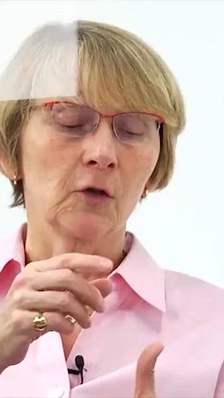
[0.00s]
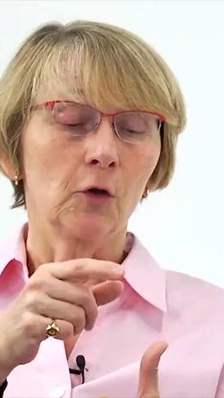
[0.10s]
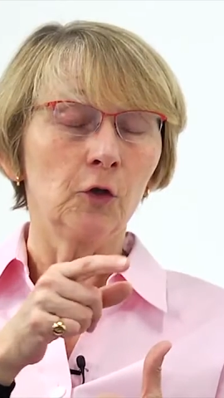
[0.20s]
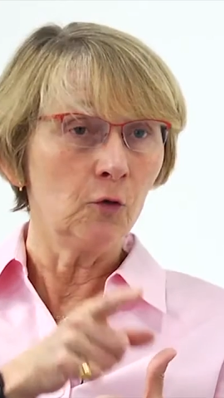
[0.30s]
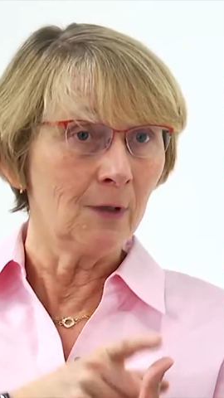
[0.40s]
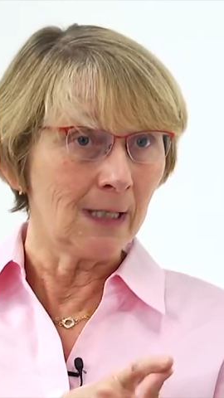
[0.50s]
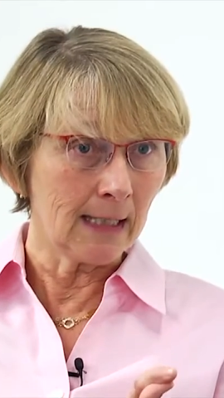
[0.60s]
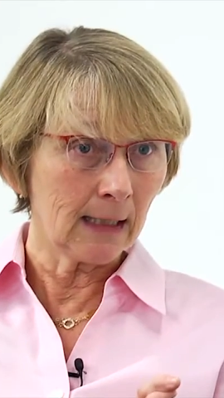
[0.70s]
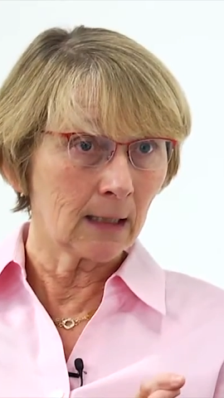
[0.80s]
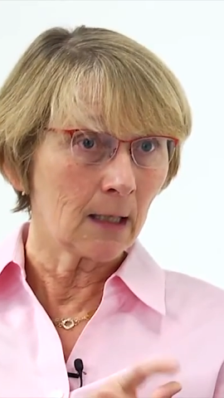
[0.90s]
So
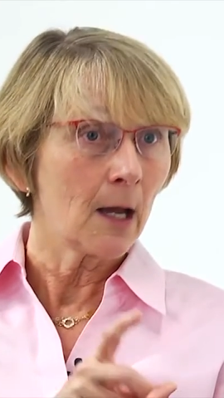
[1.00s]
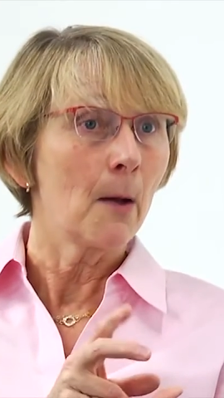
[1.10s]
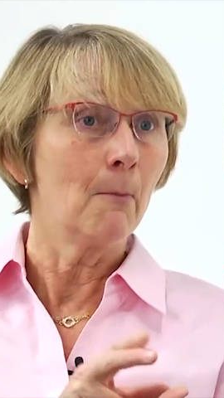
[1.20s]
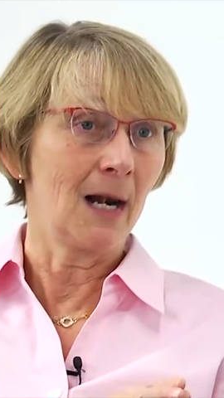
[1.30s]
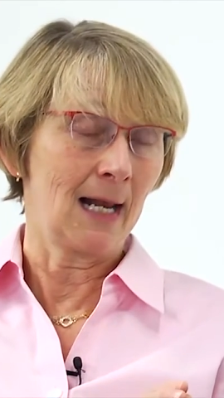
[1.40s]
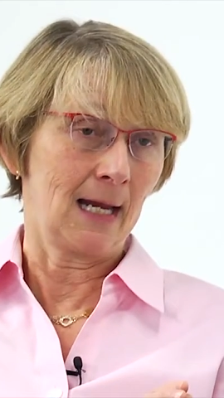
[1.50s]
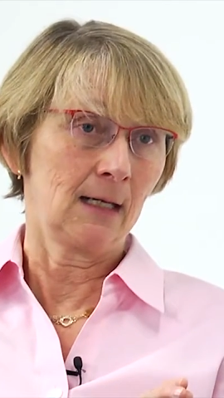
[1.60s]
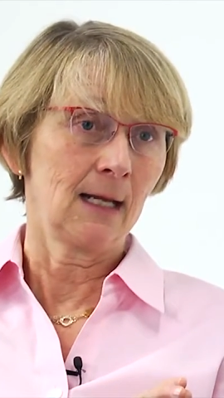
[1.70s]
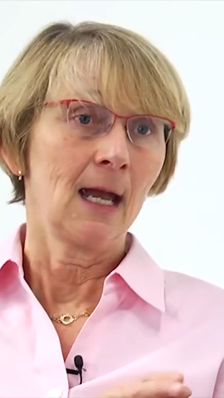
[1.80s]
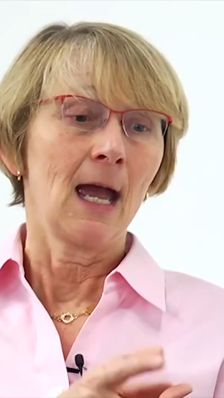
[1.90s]
unique
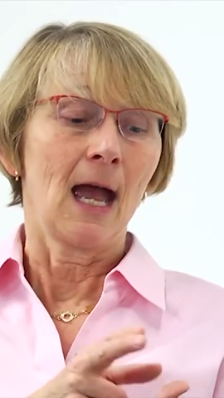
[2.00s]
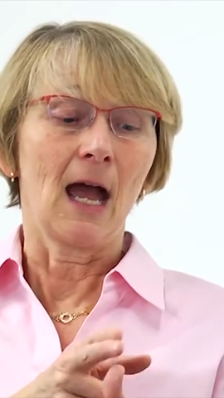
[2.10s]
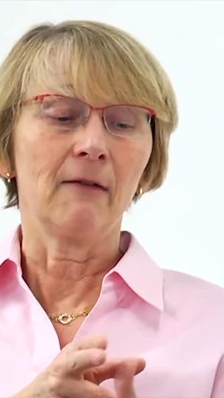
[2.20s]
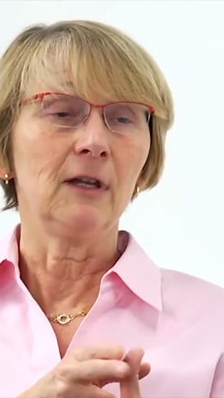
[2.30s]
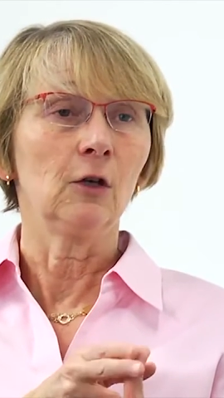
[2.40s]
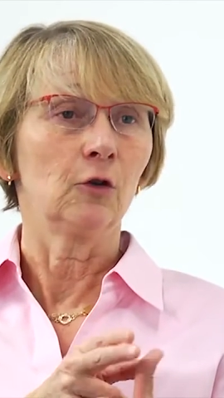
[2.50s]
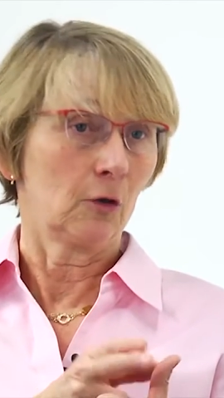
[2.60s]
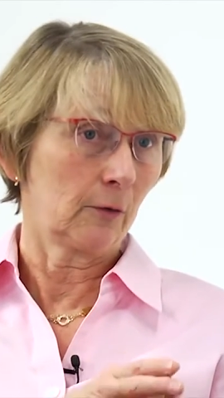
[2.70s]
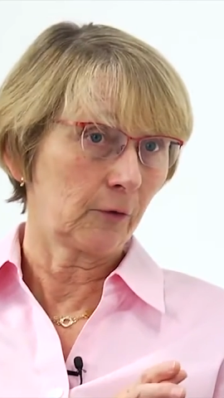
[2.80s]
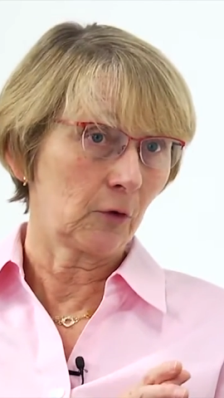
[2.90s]
blend having a
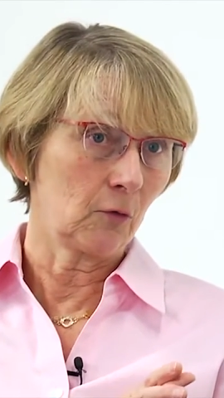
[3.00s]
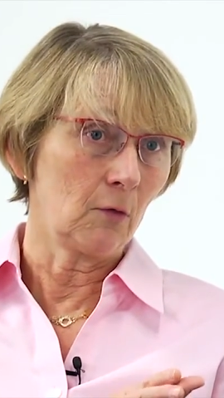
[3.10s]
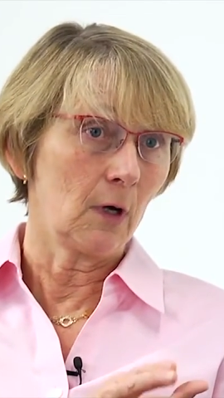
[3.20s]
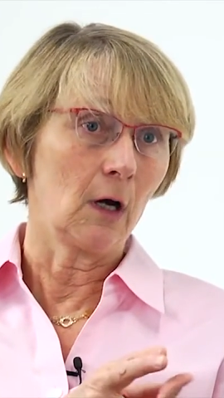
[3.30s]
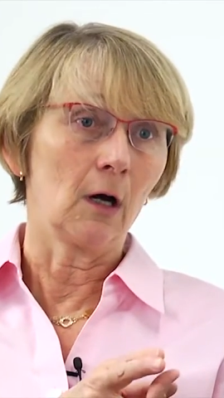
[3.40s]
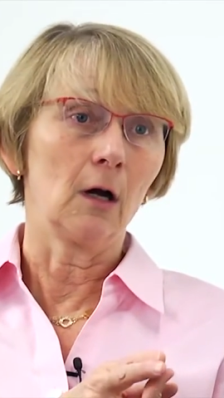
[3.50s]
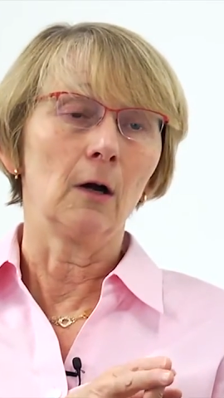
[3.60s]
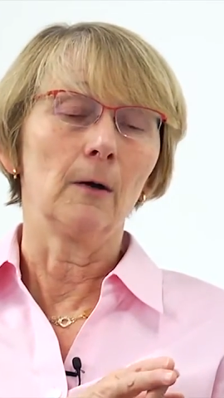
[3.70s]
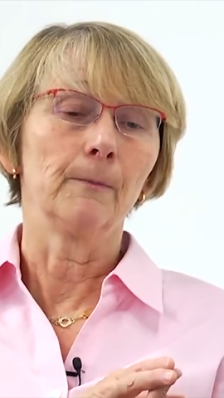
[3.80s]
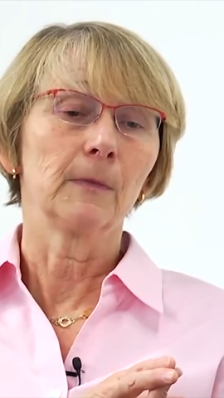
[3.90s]
Nrf2
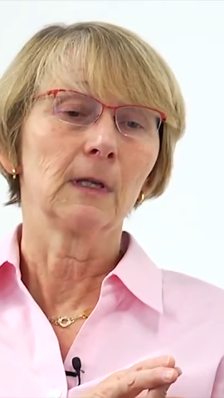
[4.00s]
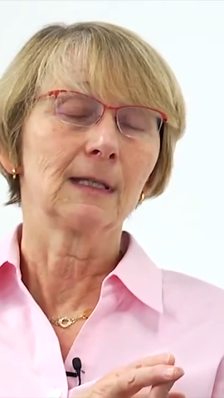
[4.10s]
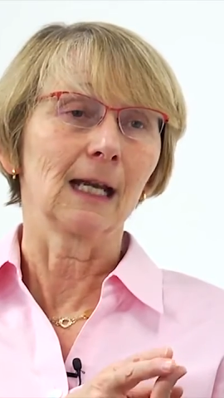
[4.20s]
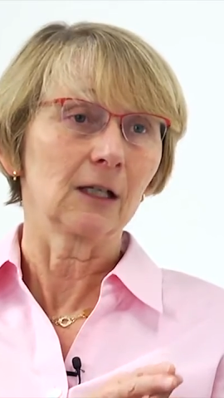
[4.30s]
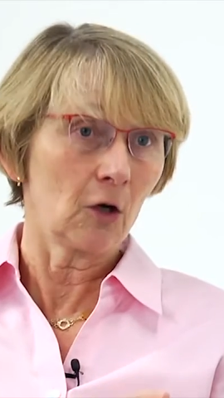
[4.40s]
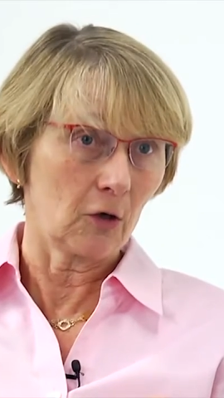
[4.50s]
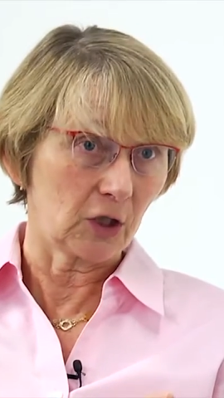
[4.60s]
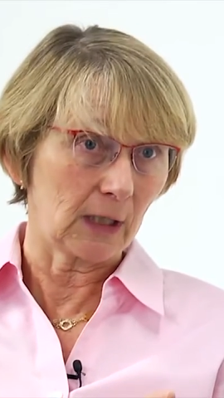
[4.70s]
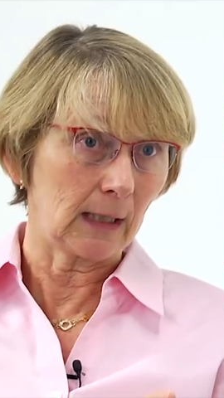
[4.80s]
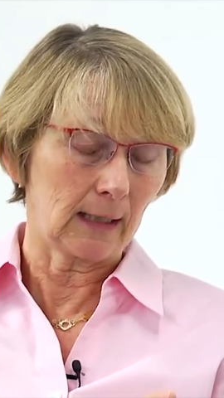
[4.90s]
uh,
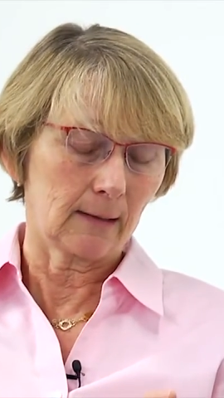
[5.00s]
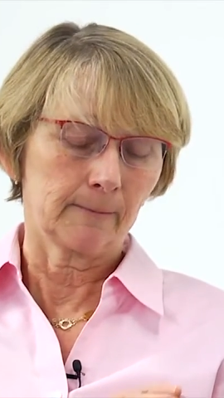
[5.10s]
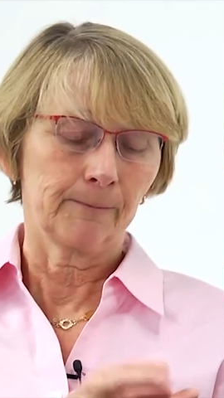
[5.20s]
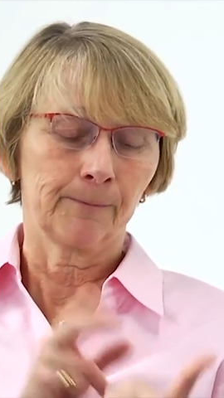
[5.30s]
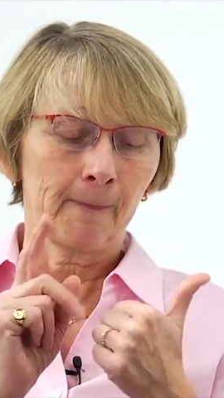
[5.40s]
technology in it.